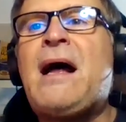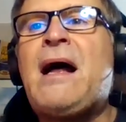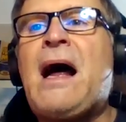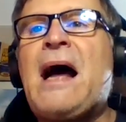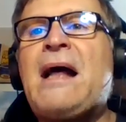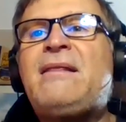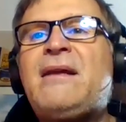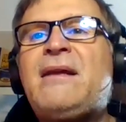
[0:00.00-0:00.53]

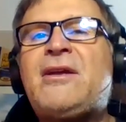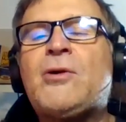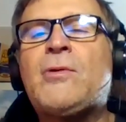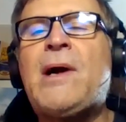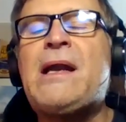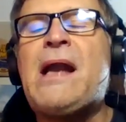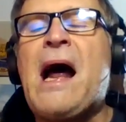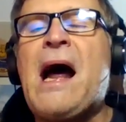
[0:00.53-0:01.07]
I think you're
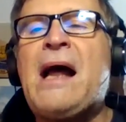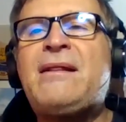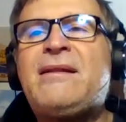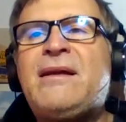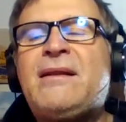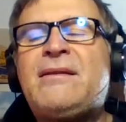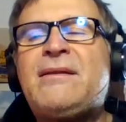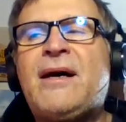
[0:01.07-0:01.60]
right. I
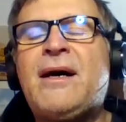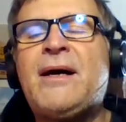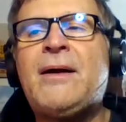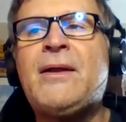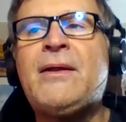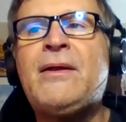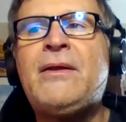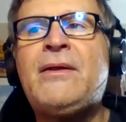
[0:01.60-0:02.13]
think
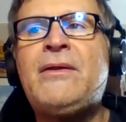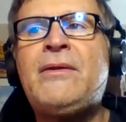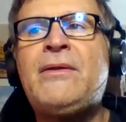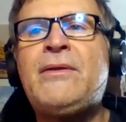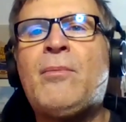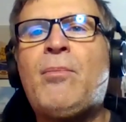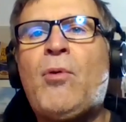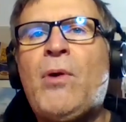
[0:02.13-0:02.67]
the
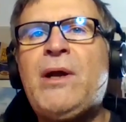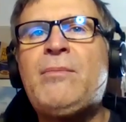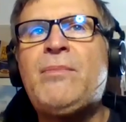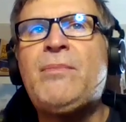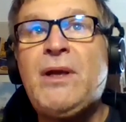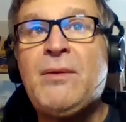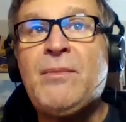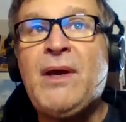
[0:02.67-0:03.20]
the point
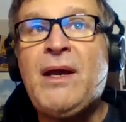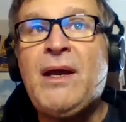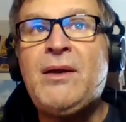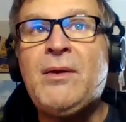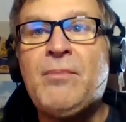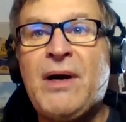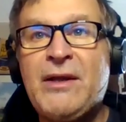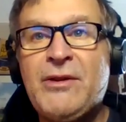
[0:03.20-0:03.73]
being
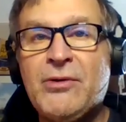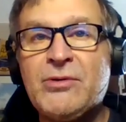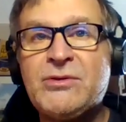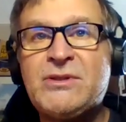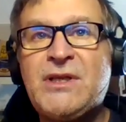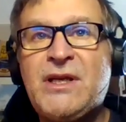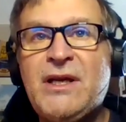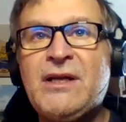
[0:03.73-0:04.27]
made by
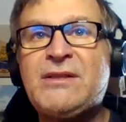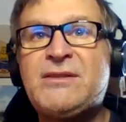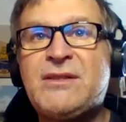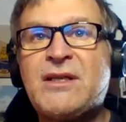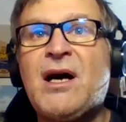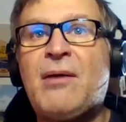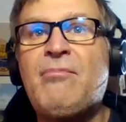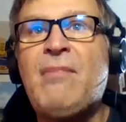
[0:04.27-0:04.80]
those kids to
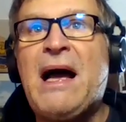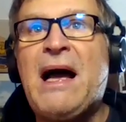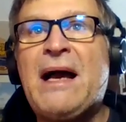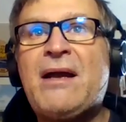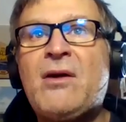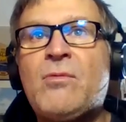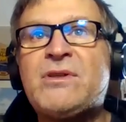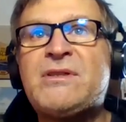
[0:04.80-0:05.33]
come
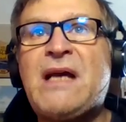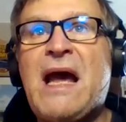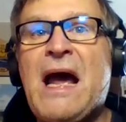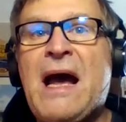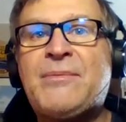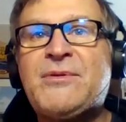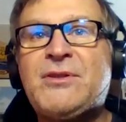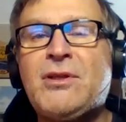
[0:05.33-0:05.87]
back was
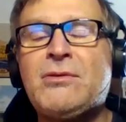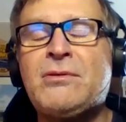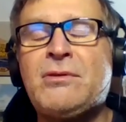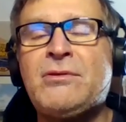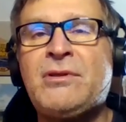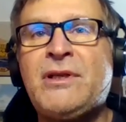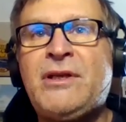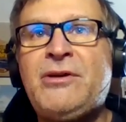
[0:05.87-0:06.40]

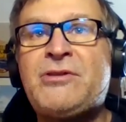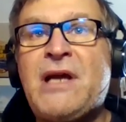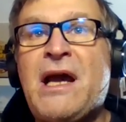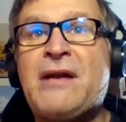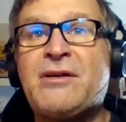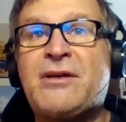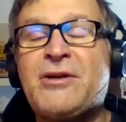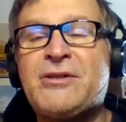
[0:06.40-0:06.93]
absolutely huge.
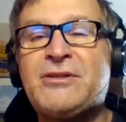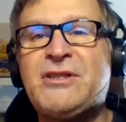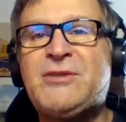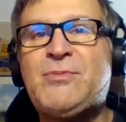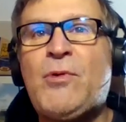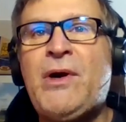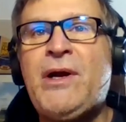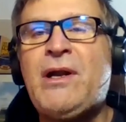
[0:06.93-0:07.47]
And to
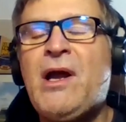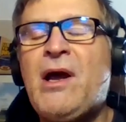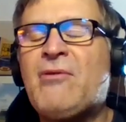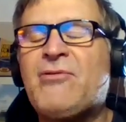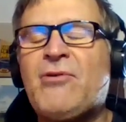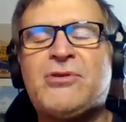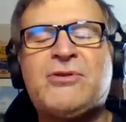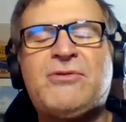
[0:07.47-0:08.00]
Kirsten's point,
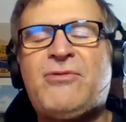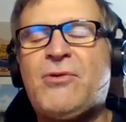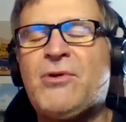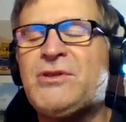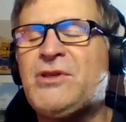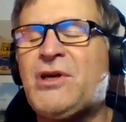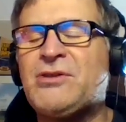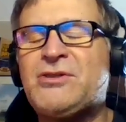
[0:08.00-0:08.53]
Frozen
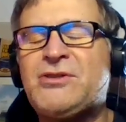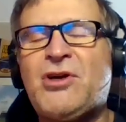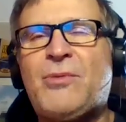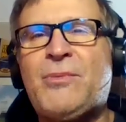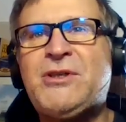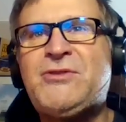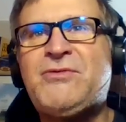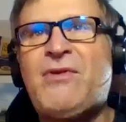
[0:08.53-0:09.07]
Fours are so
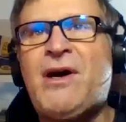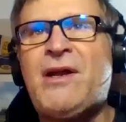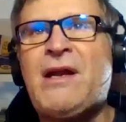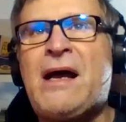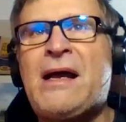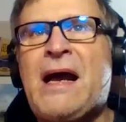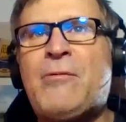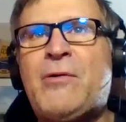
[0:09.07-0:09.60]
much fun.
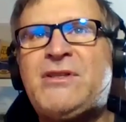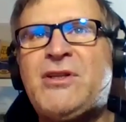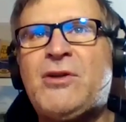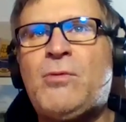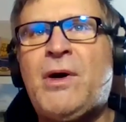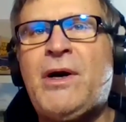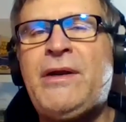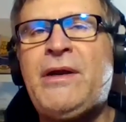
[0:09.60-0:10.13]
I, I went to the
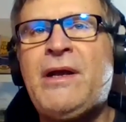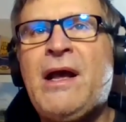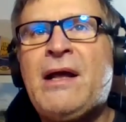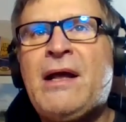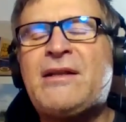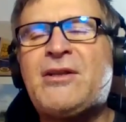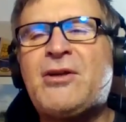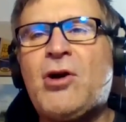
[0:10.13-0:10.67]
one
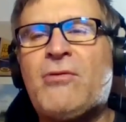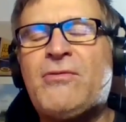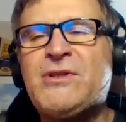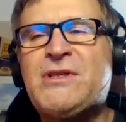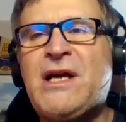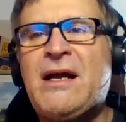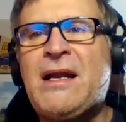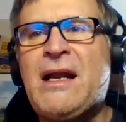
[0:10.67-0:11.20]
that the
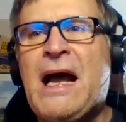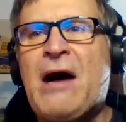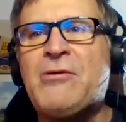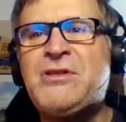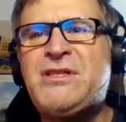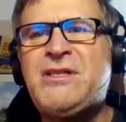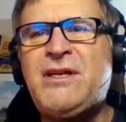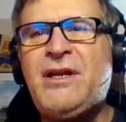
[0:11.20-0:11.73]
Gophers got
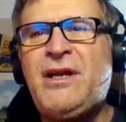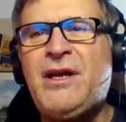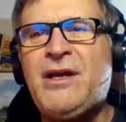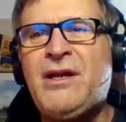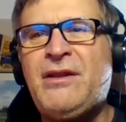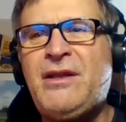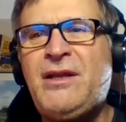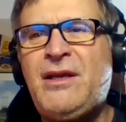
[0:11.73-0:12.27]
ousted
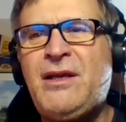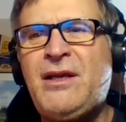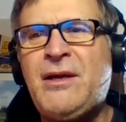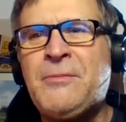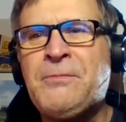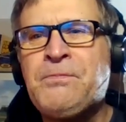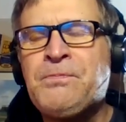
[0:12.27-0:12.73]
in the